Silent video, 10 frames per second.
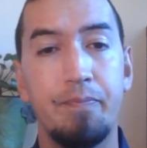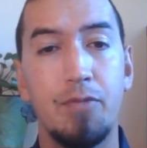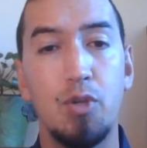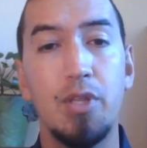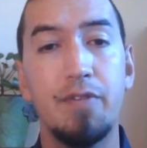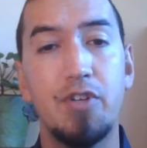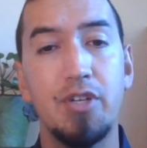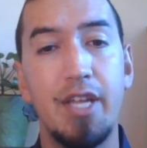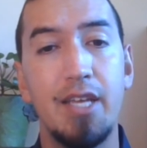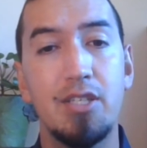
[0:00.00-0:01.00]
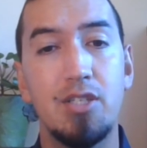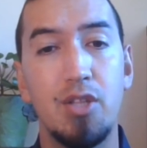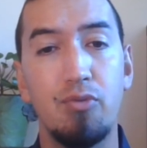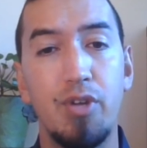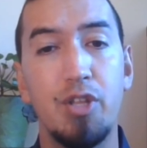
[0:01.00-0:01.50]
You lived your days to
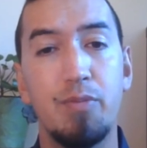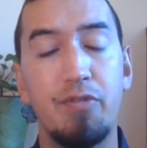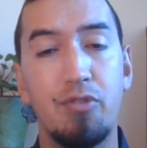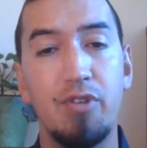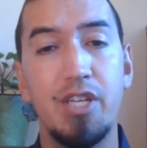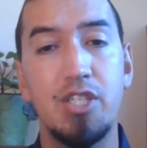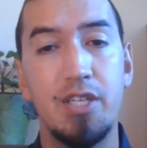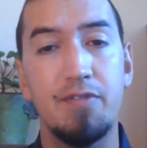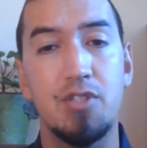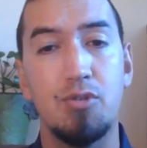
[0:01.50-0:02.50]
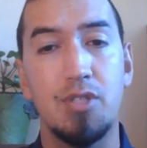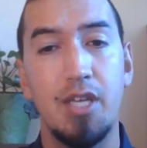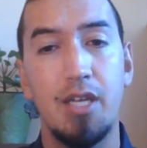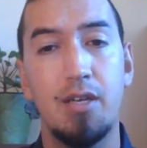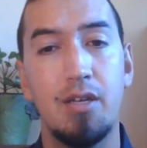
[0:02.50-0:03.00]
the rhythm of 3 shifts,
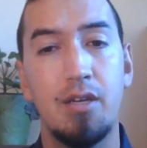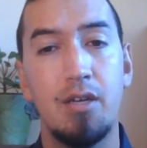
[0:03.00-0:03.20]
Hussein.